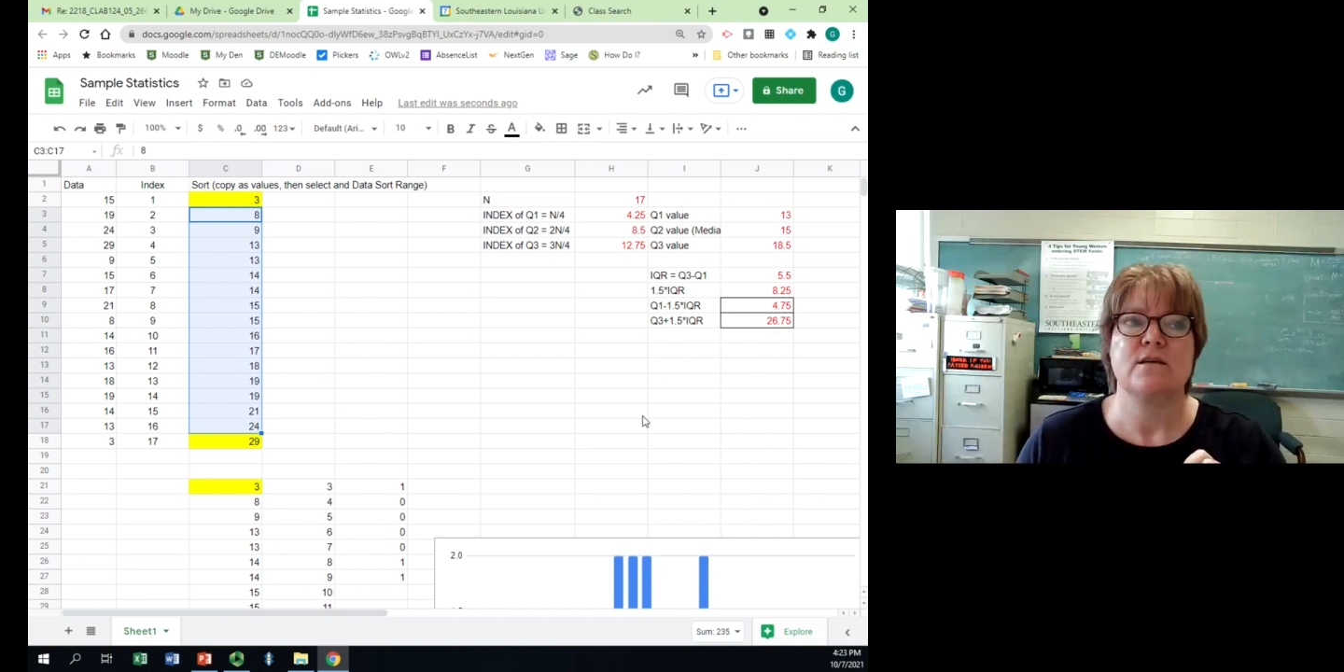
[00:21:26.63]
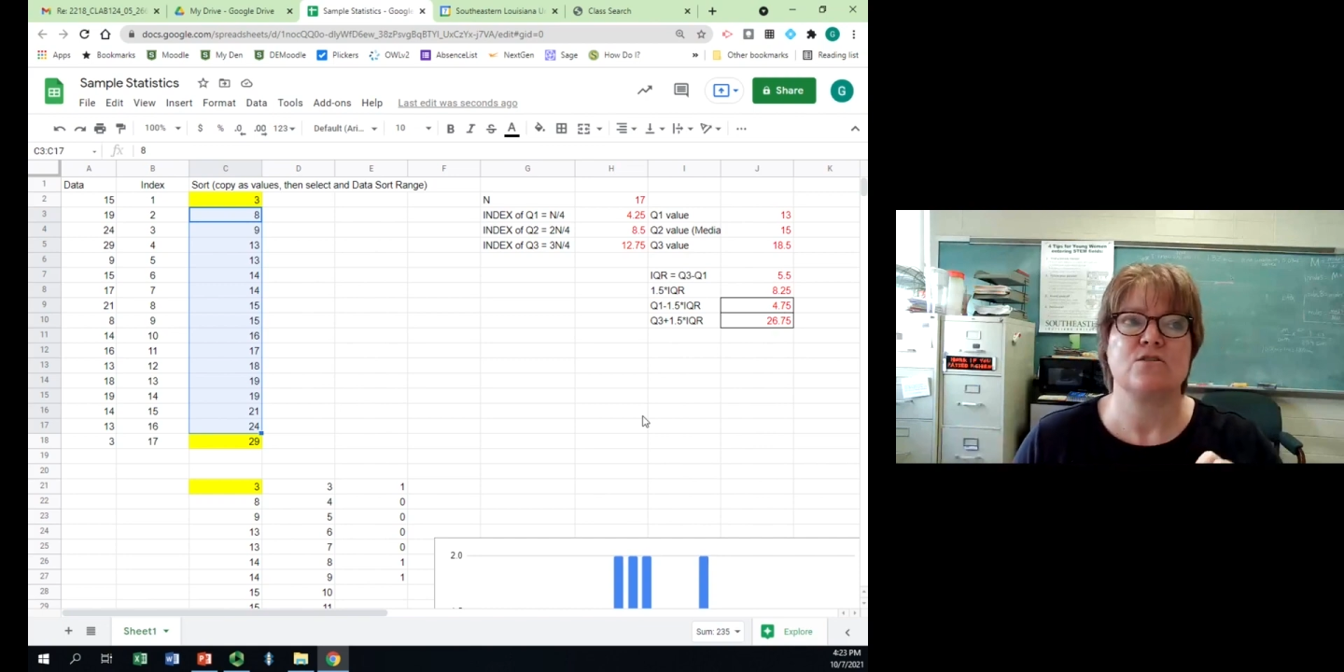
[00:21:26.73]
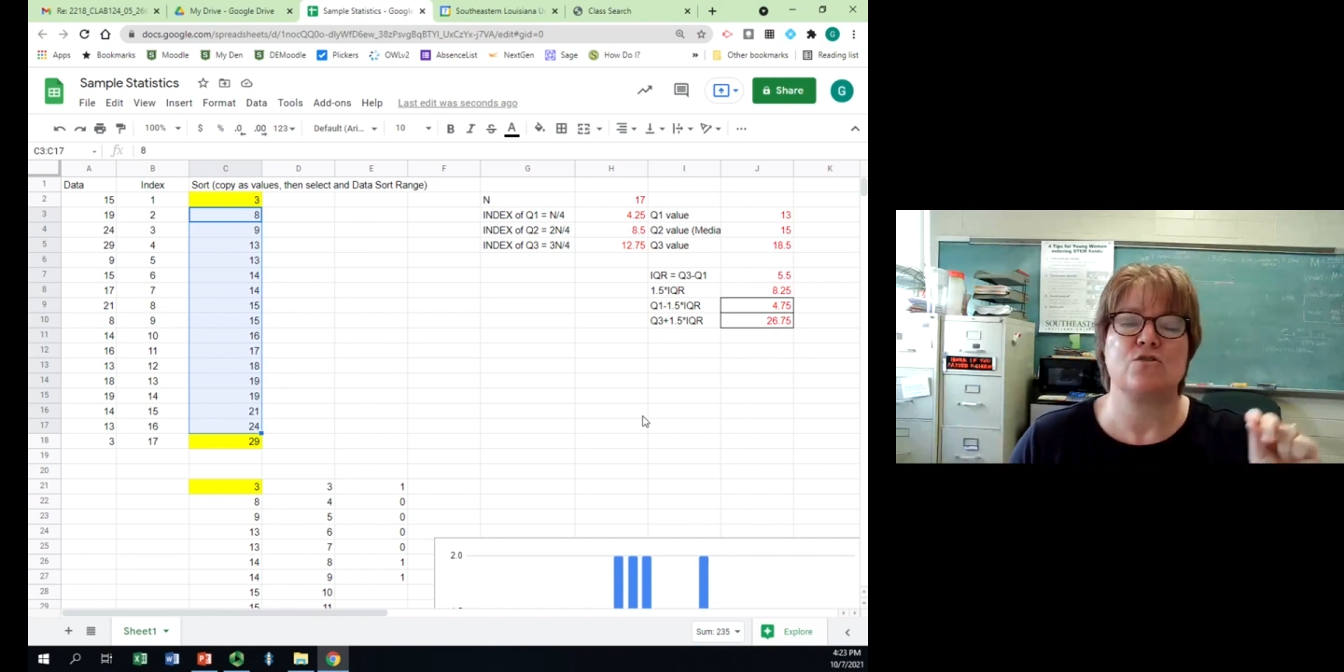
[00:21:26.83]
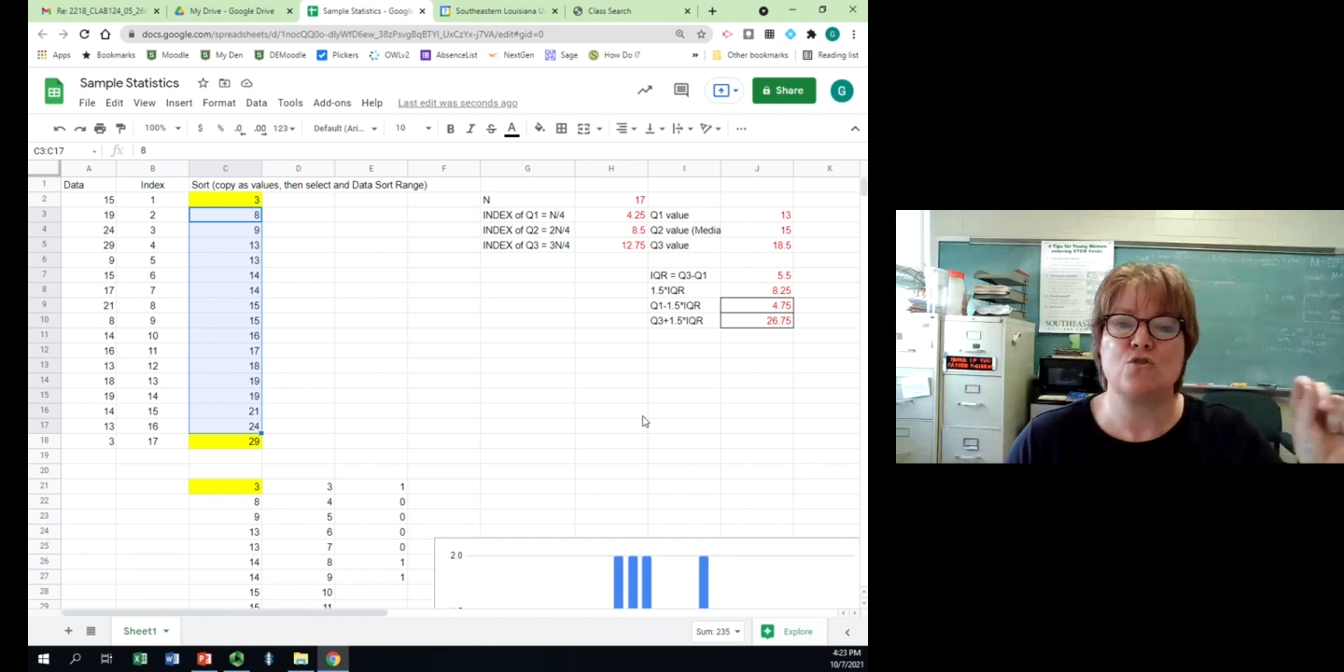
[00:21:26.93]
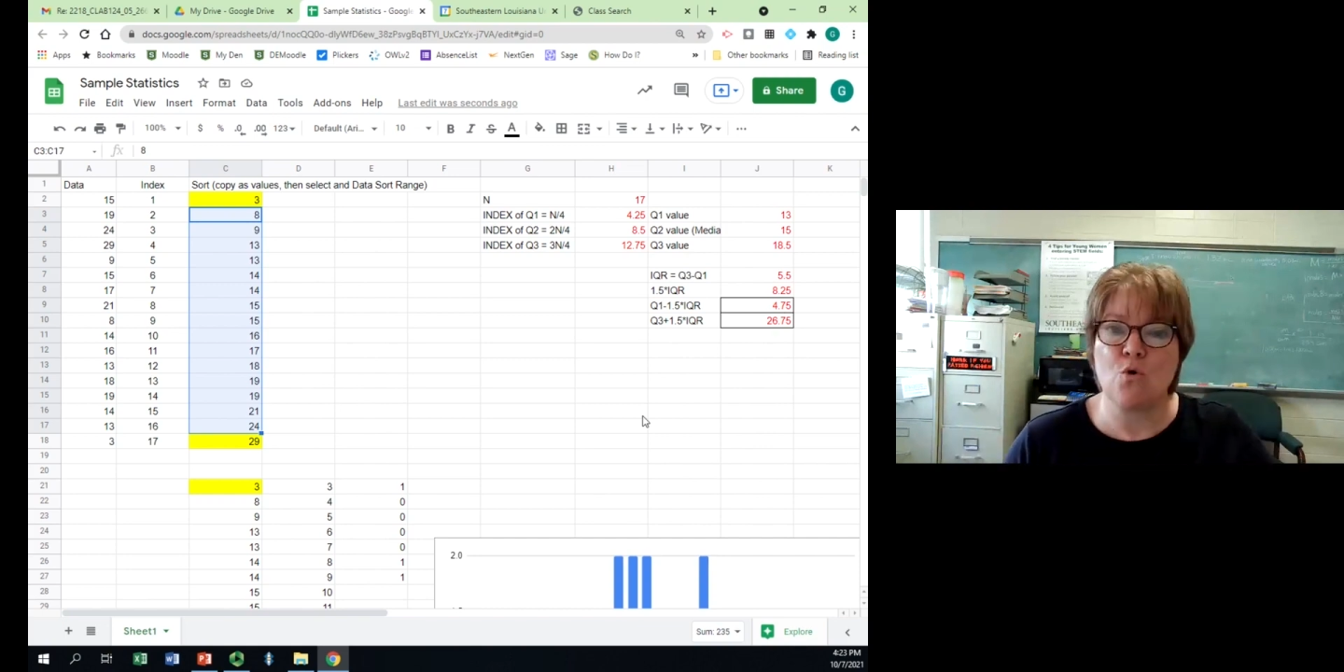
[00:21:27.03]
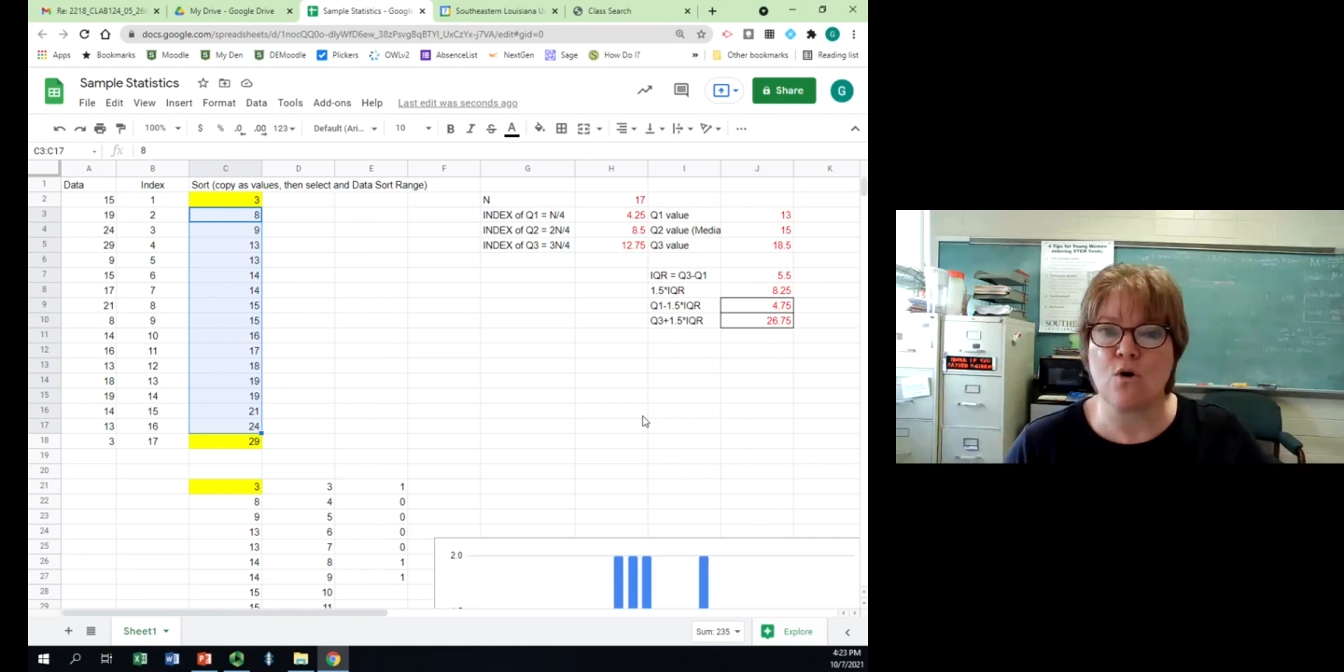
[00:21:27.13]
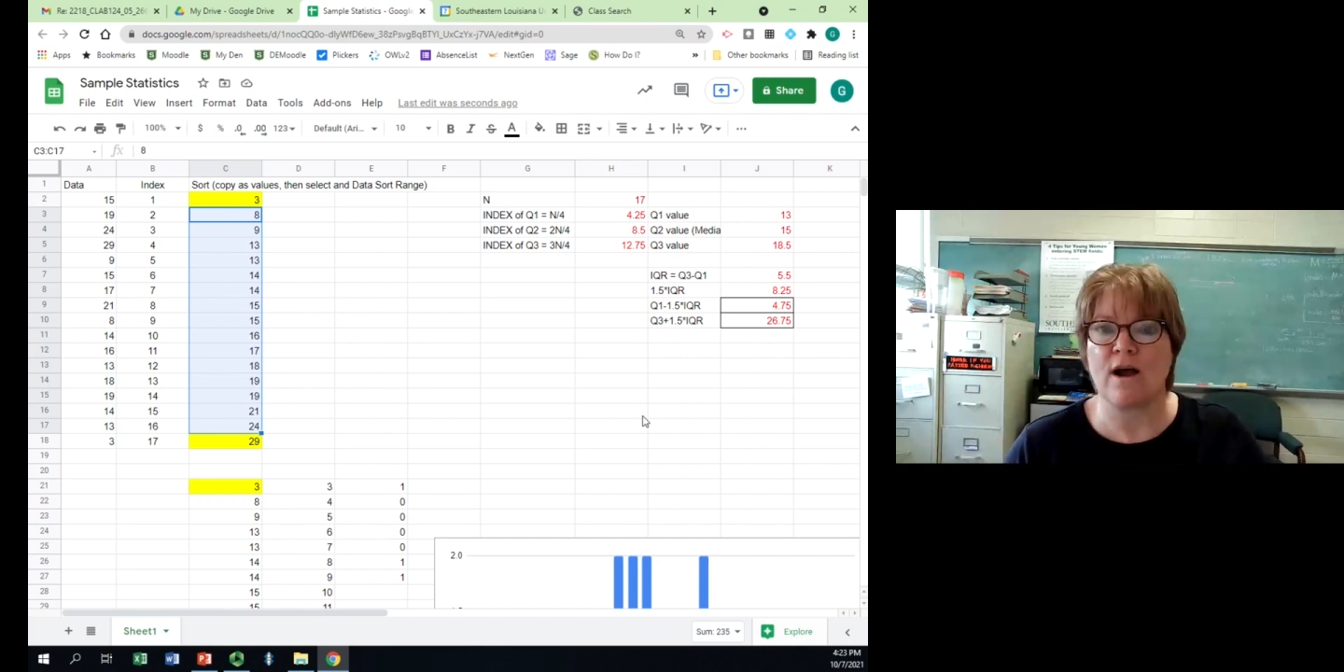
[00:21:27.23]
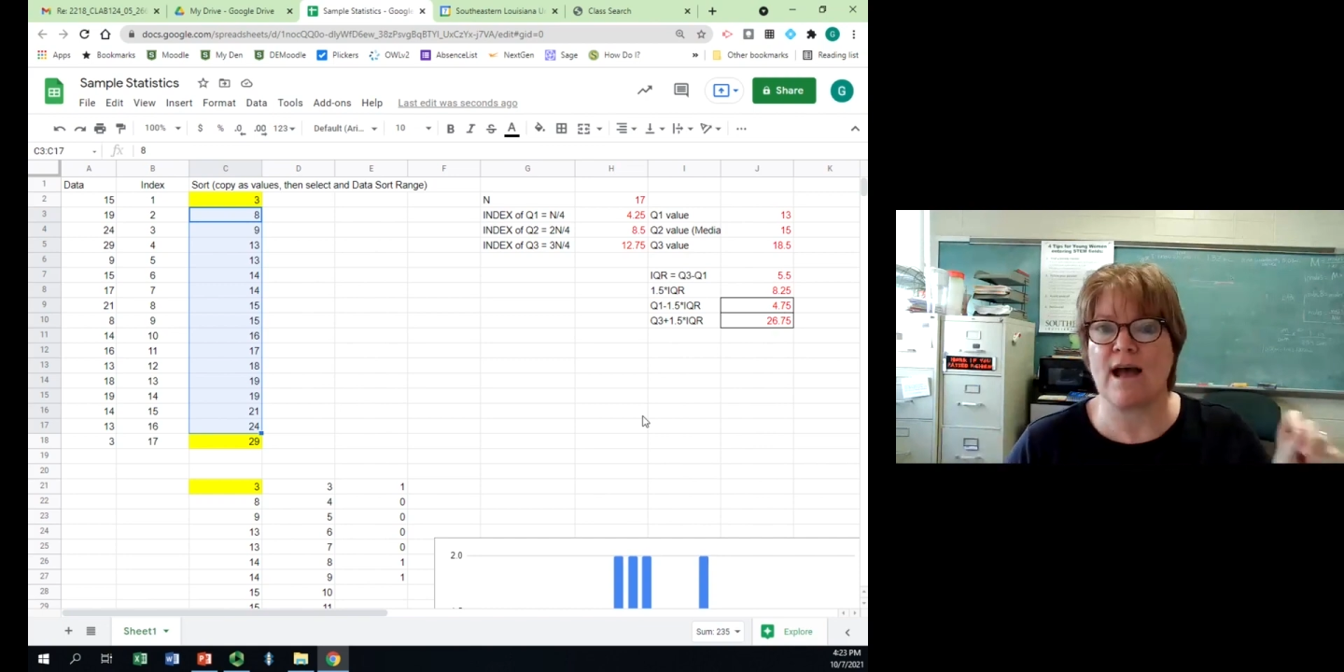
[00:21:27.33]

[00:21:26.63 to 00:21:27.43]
to your